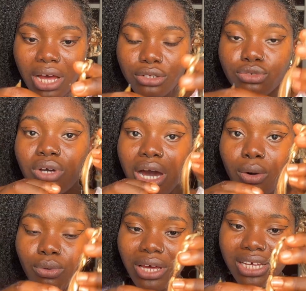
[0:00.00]
don't know
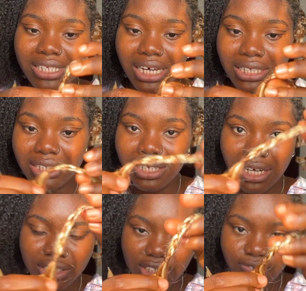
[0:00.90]
how exactly they
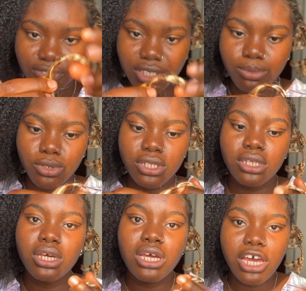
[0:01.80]
achieve this, but
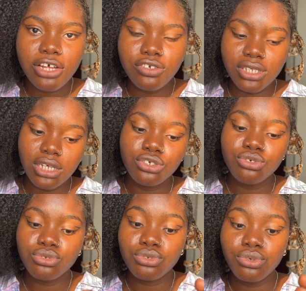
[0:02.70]
hairdressers
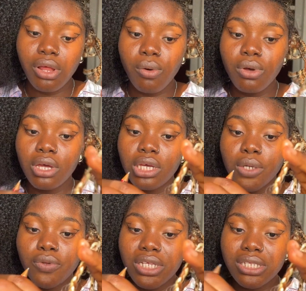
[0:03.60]
should know now.
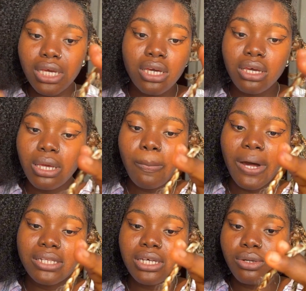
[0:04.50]
If they take a
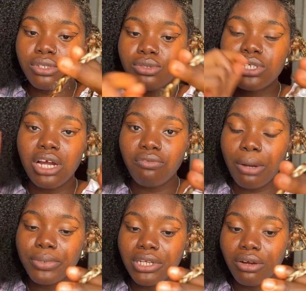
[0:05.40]
part out, they'll start wrap
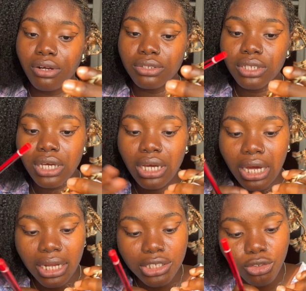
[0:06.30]
it around
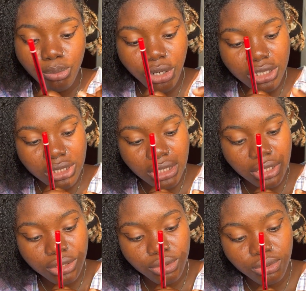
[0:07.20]
and they'll burn it a
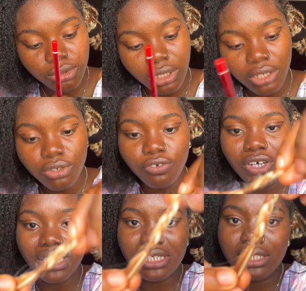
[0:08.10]
little. I don't know if you
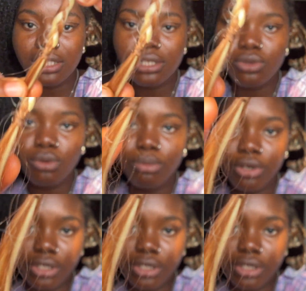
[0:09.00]
can see the little burn